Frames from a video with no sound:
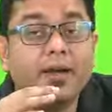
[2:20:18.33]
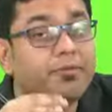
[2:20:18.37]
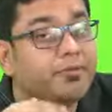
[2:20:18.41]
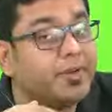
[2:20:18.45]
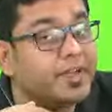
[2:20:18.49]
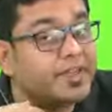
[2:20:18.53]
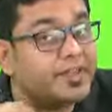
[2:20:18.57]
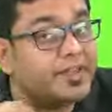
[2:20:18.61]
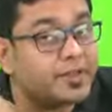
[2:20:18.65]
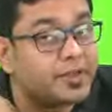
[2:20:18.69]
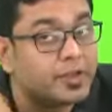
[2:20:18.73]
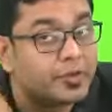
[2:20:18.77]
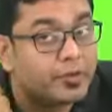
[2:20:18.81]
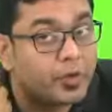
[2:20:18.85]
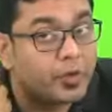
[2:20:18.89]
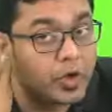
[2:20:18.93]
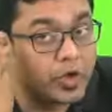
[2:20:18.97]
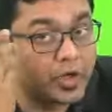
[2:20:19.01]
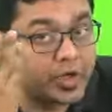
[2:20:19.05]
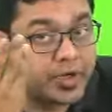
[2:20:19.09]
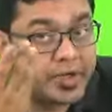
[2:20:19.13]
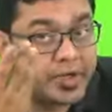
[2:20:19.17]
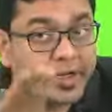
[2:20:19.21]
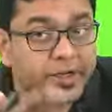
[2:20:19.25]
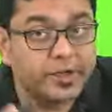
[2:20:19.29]
whether the
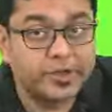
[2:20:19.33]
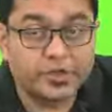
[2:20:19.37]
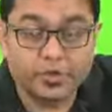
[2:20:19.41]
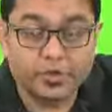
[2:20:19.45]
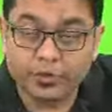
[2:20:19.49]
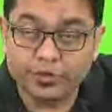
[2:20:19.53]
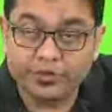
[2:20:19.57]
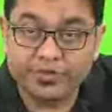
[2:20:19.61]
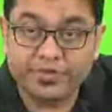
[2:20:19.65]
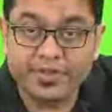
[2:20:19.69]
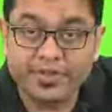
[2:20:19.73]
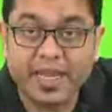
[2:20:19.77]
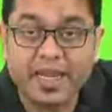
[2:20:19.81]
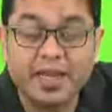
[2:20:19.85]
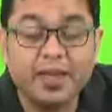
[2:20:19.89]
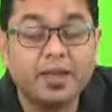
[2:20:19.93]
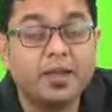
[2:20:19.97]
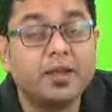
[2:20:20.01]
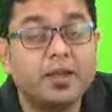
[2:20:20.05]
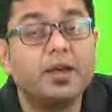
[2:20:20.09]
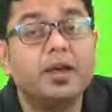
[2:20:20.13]
water tends to sink,